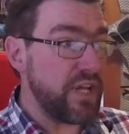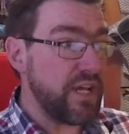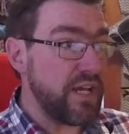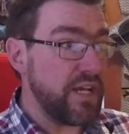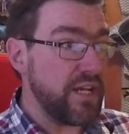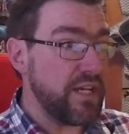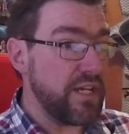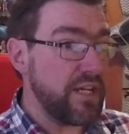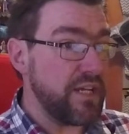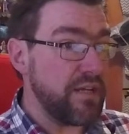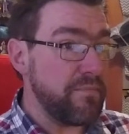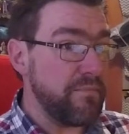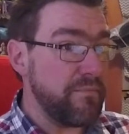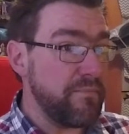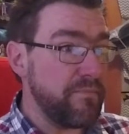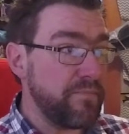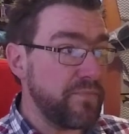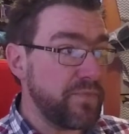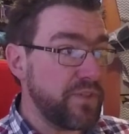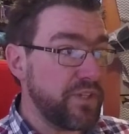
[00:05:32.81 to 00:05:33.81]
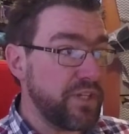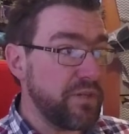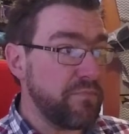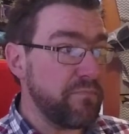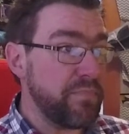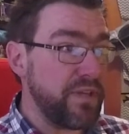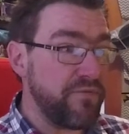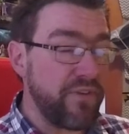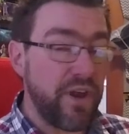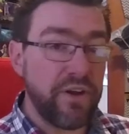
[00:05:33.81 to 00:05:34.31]
can
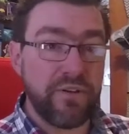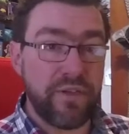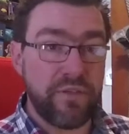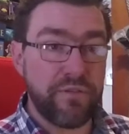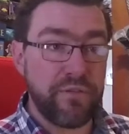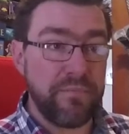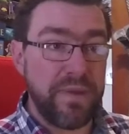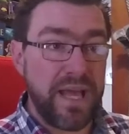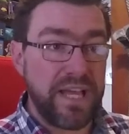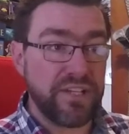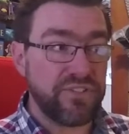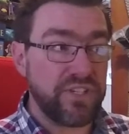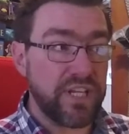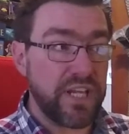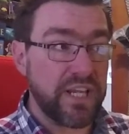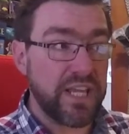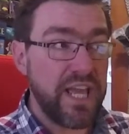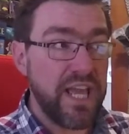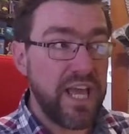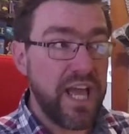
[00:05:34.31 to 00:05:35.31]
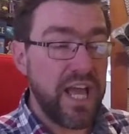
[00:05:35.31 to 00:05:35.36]
be very thematic.